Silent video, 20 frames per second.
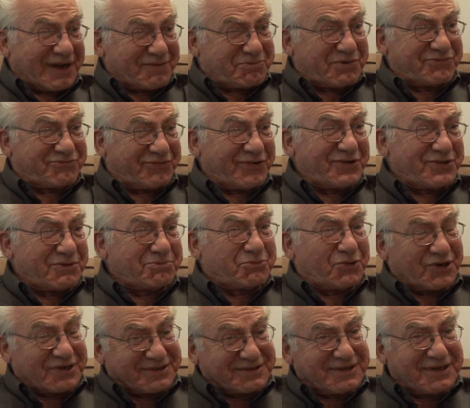I preferred the
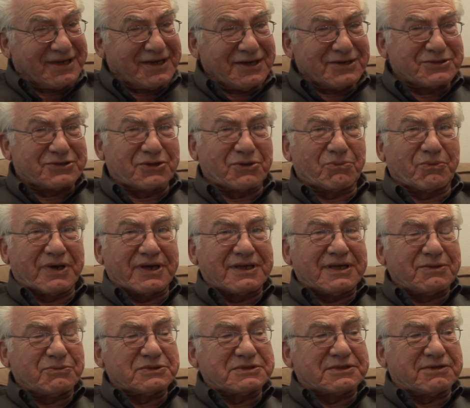book to the way
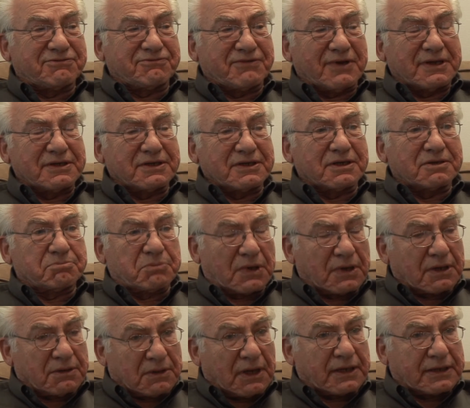he was defending it. But
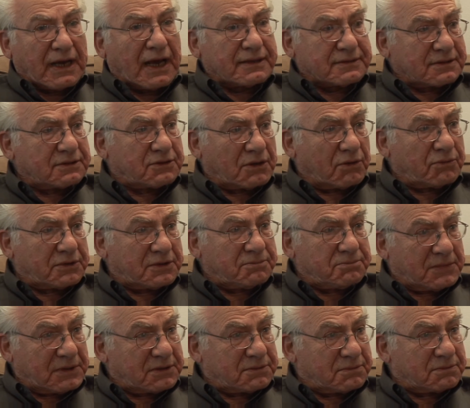mm. I got to know
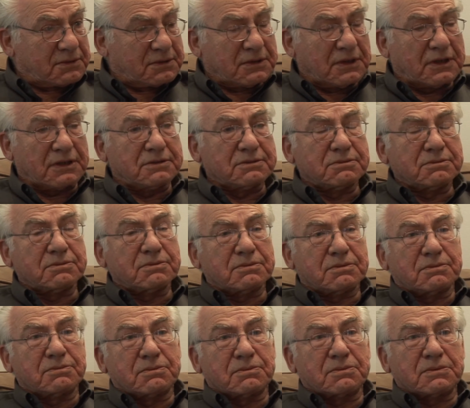him, and and
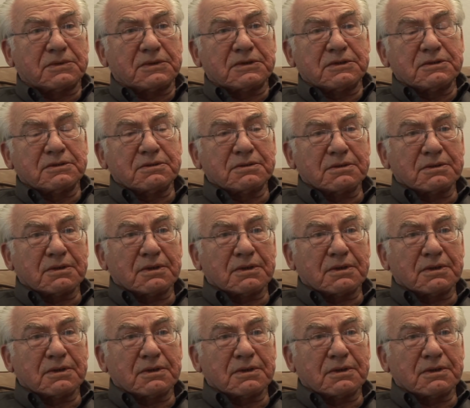we.